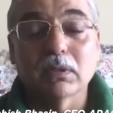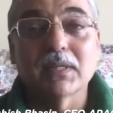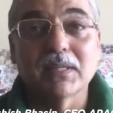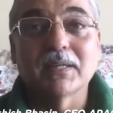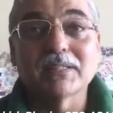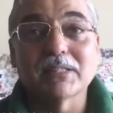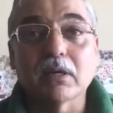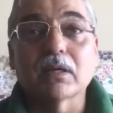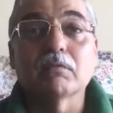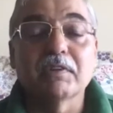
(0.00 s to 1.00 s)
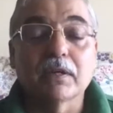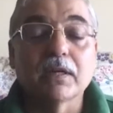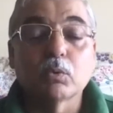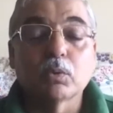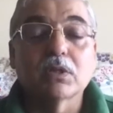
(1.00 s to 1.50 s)
it had started
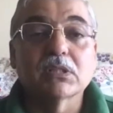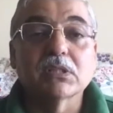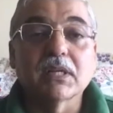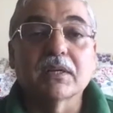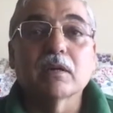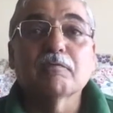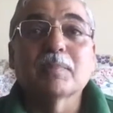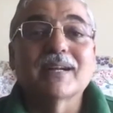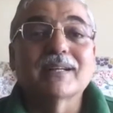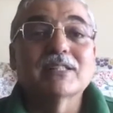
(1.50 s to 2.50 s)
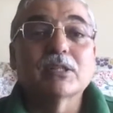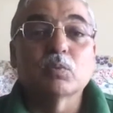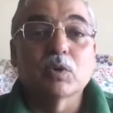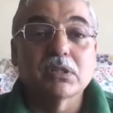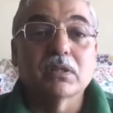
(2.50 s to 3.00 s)
weakening towards the second half, but at least it
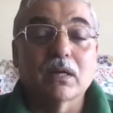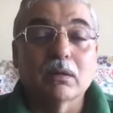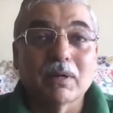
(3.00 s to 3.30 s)
wasn't that